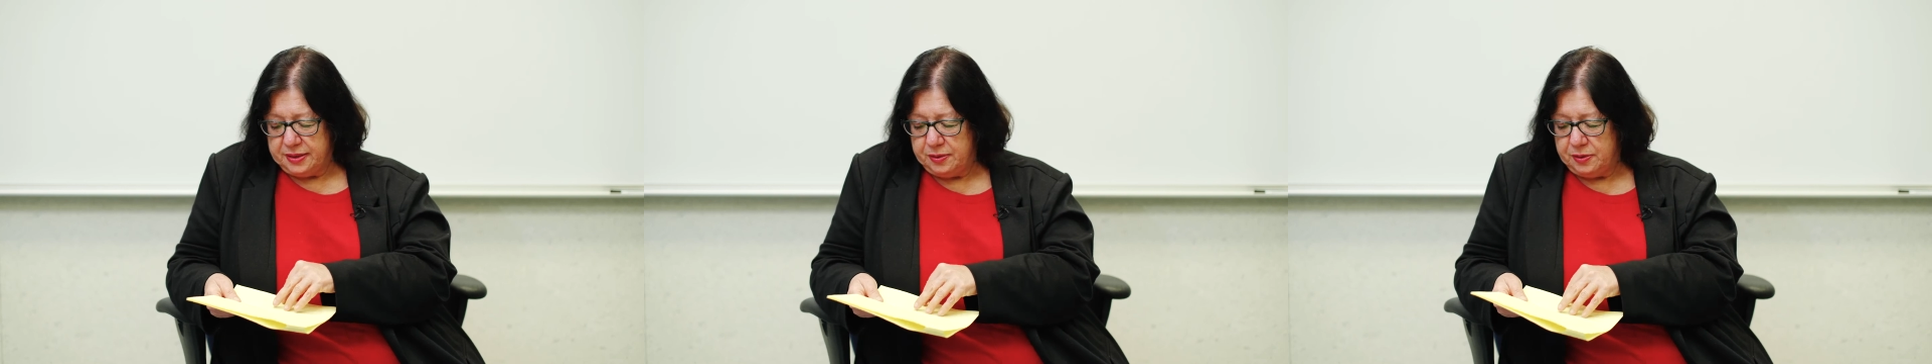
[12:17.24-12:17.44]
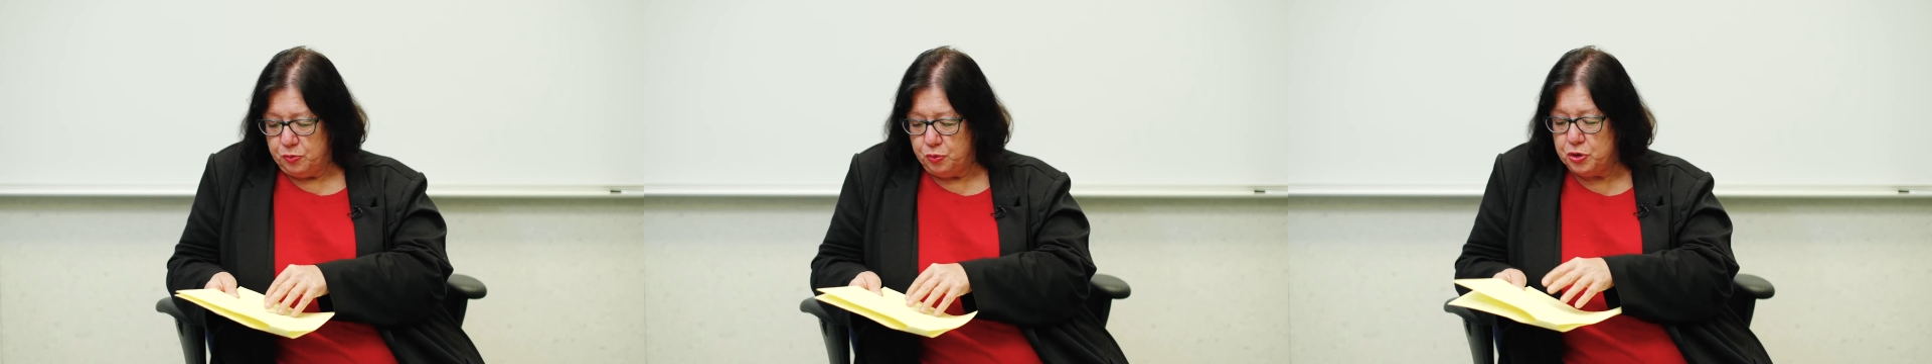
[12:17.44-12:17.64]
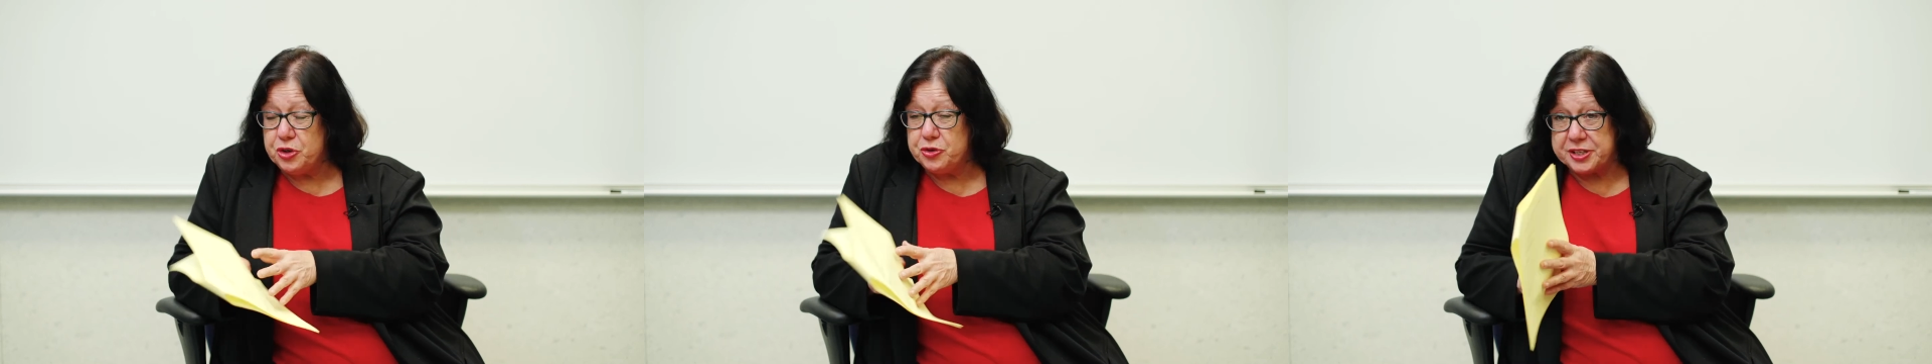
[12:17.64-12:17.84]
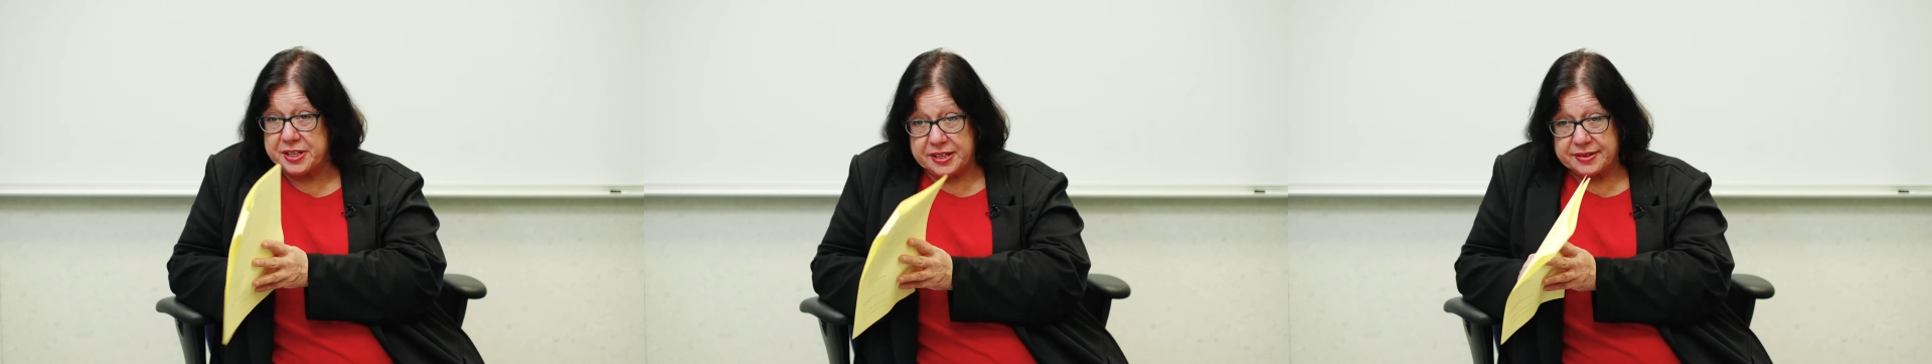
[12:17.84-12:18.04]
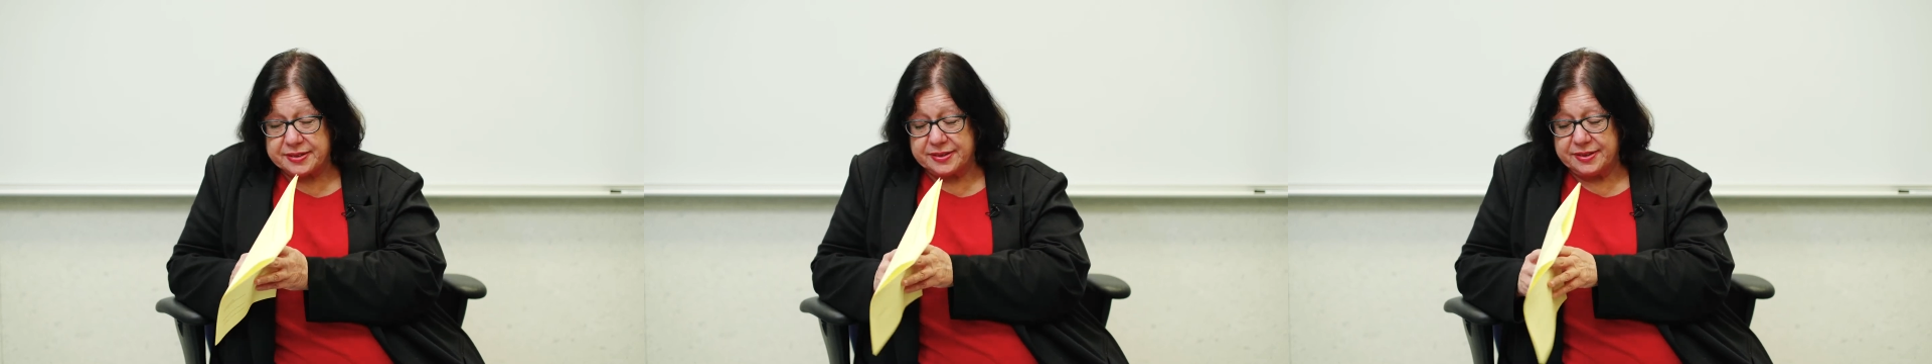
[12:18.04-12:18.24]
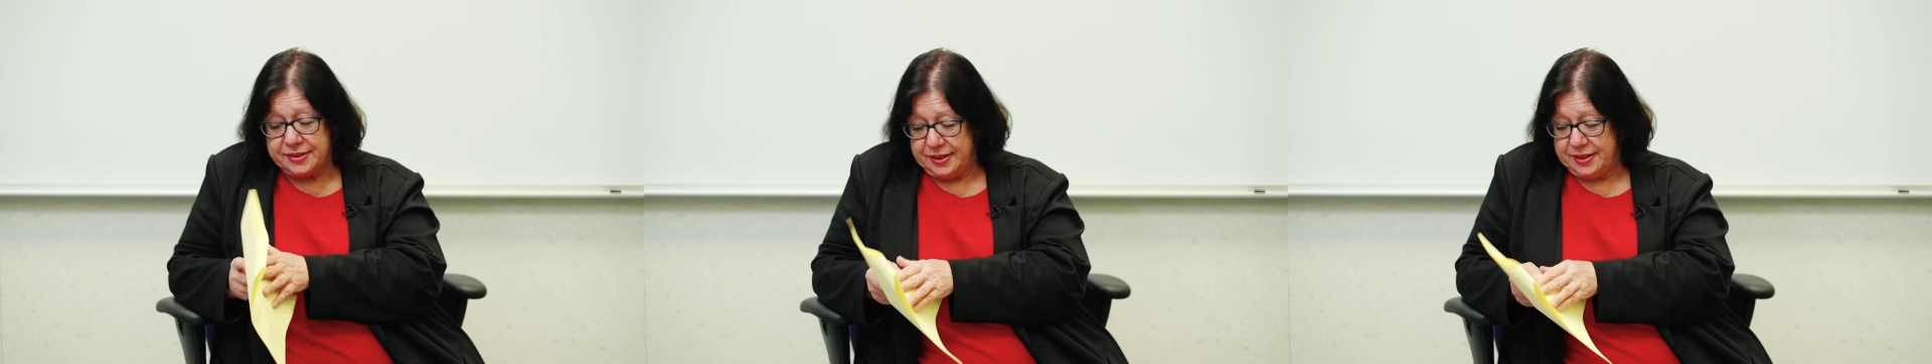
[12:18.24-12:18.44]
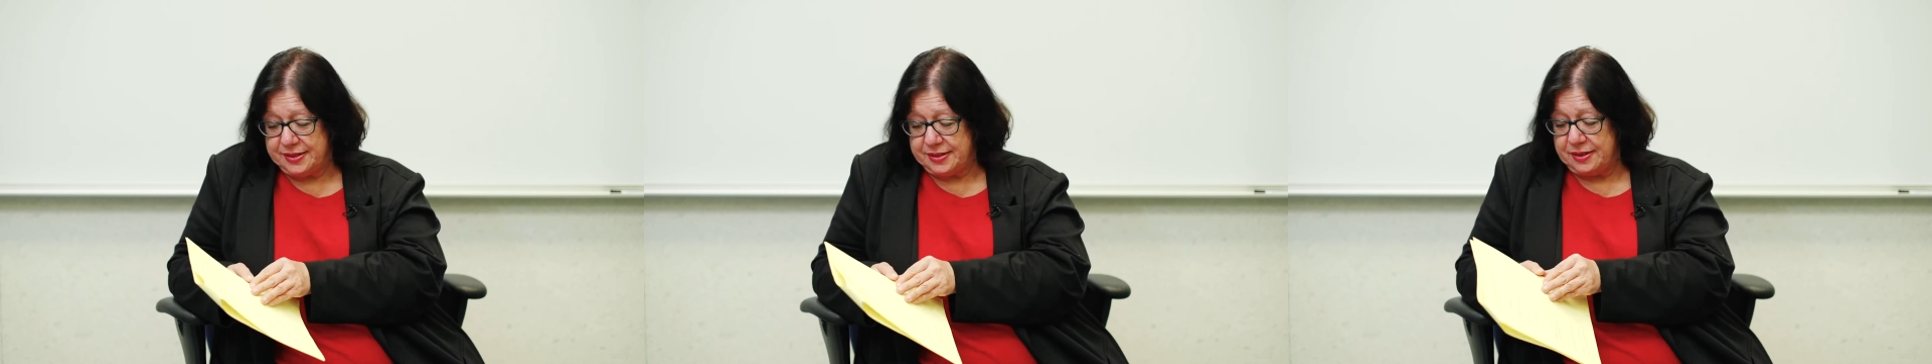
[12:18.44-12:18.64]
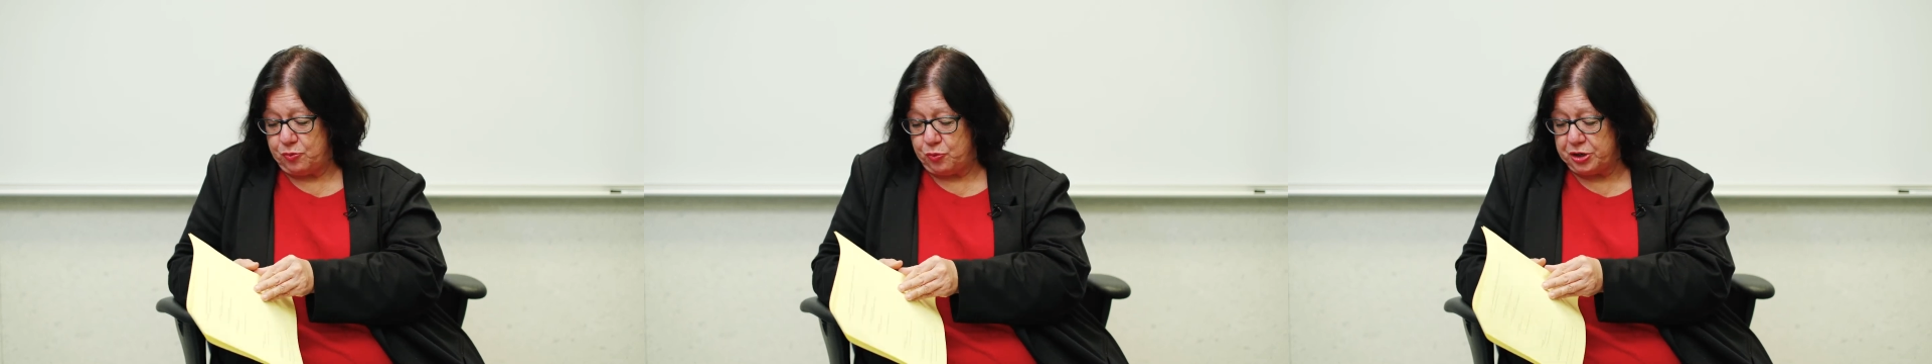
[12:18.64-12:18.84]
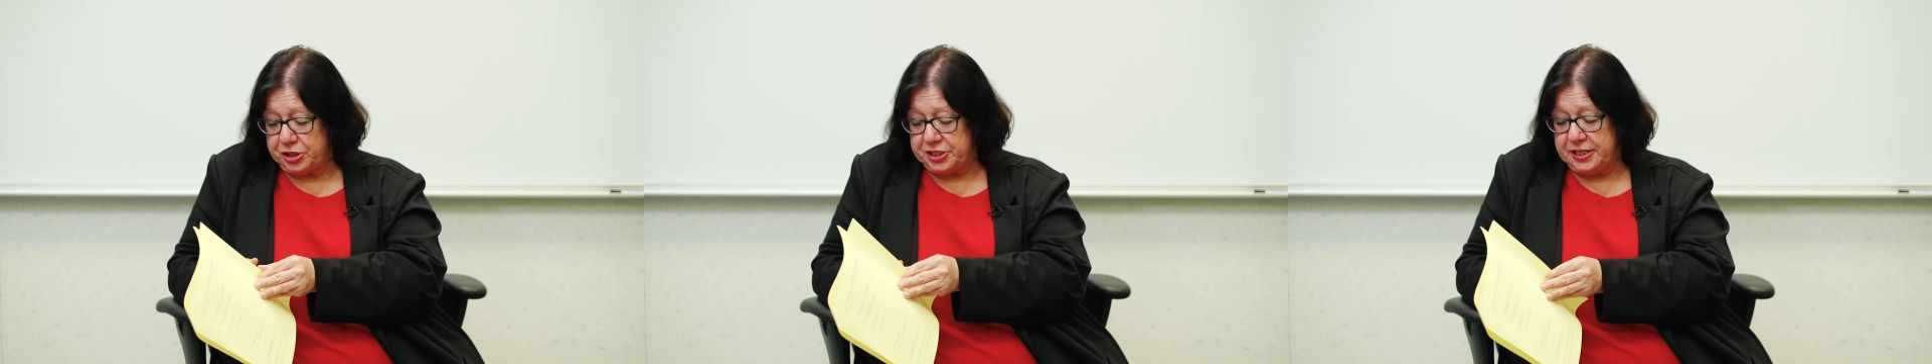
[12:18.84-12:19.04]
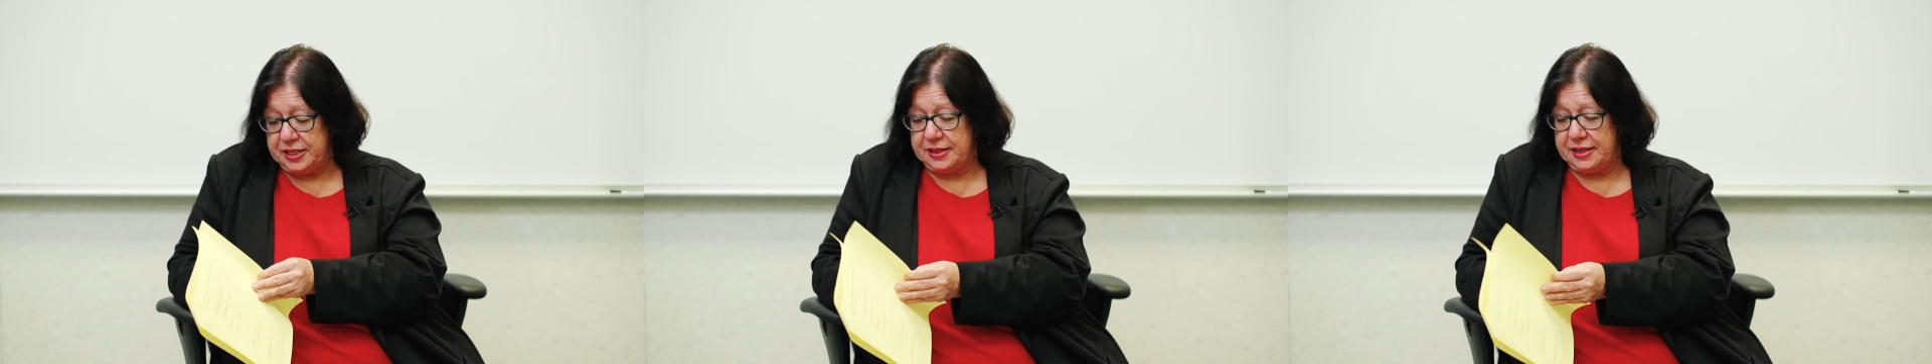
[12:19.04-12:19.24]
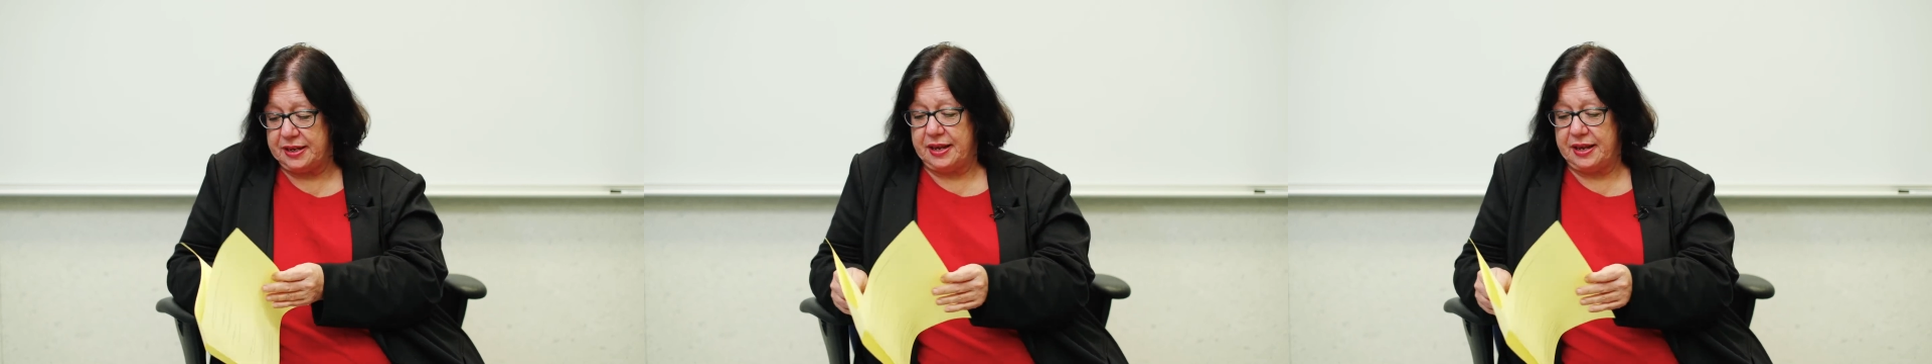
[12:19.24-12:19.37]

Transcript: use this. It's a worksheet that